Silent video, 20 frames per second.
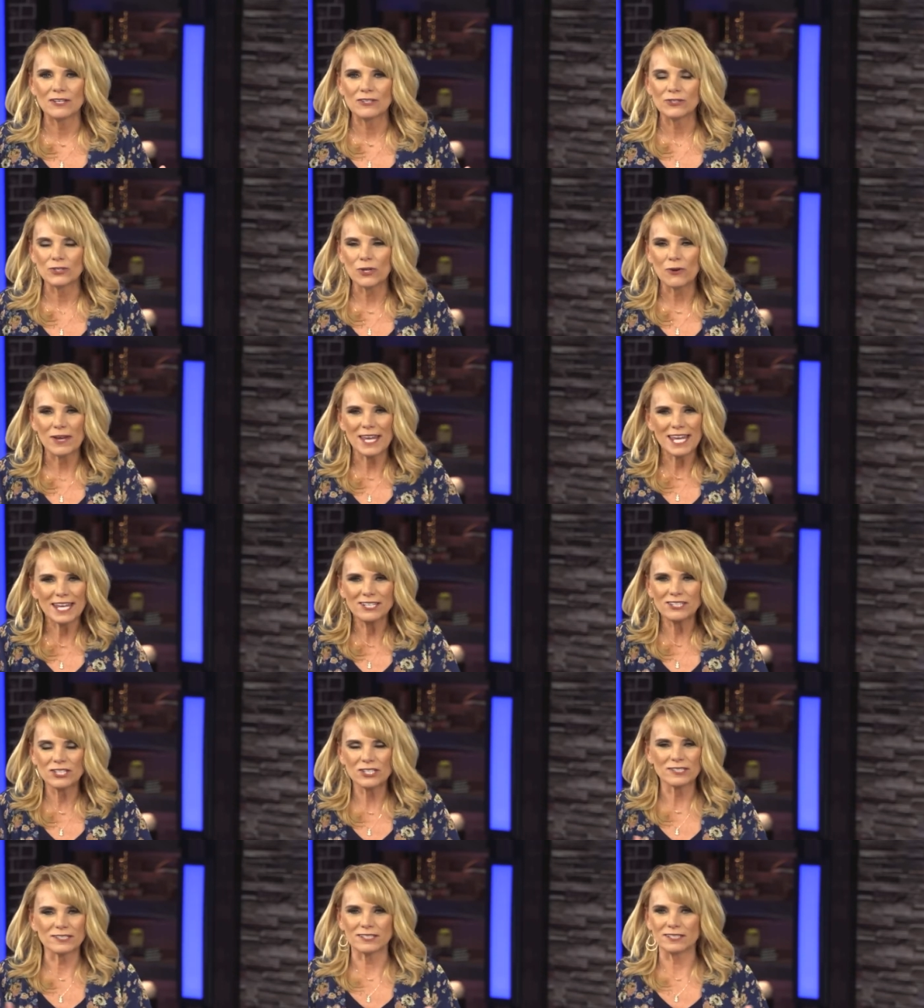So He
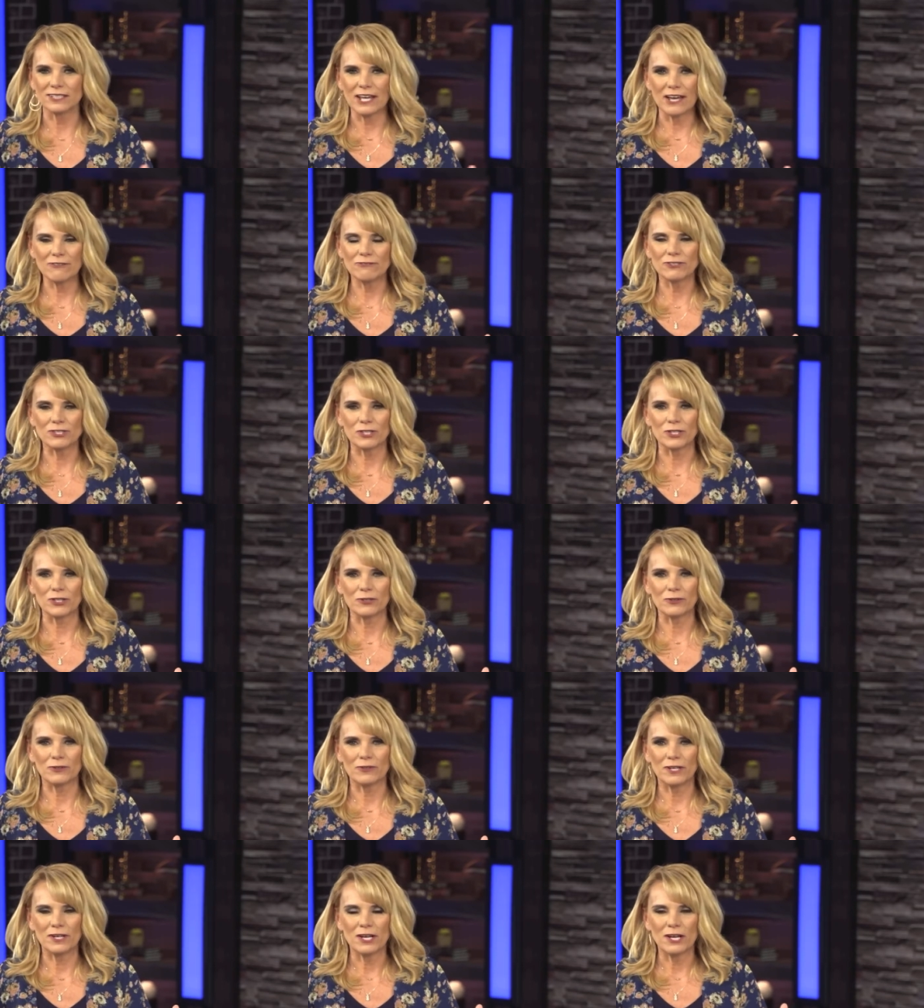just loves you.
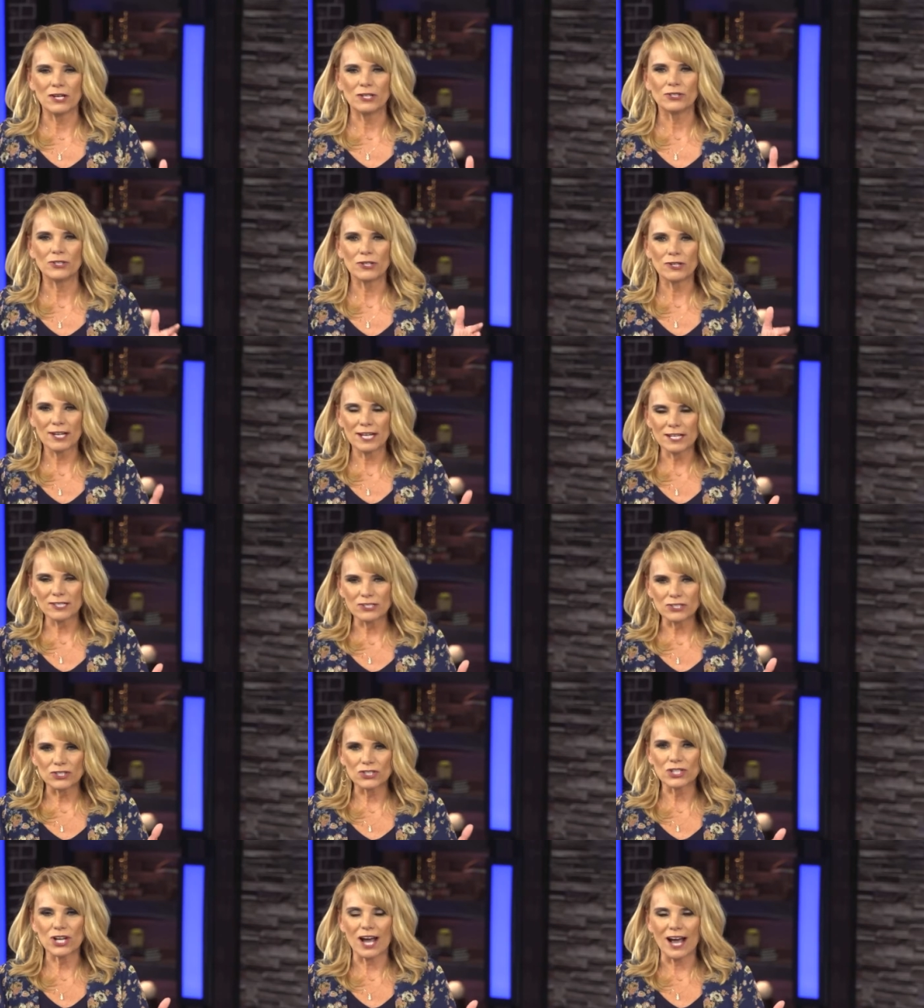You're
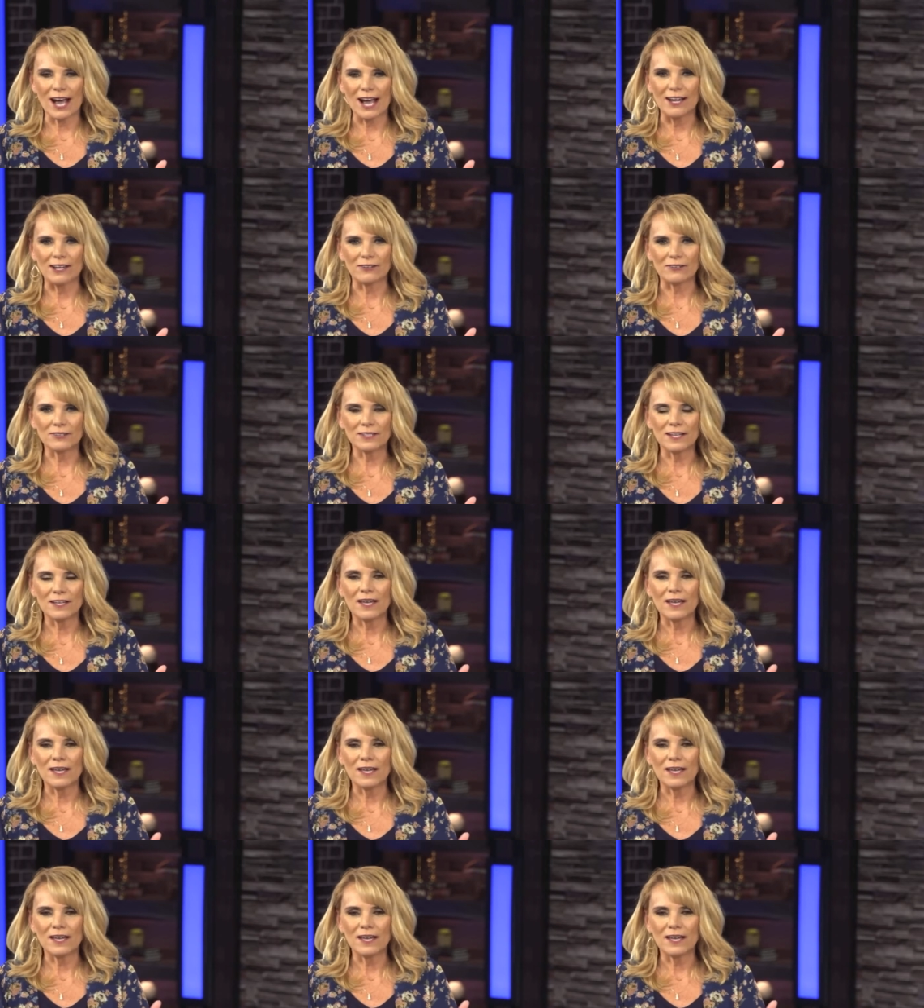His child.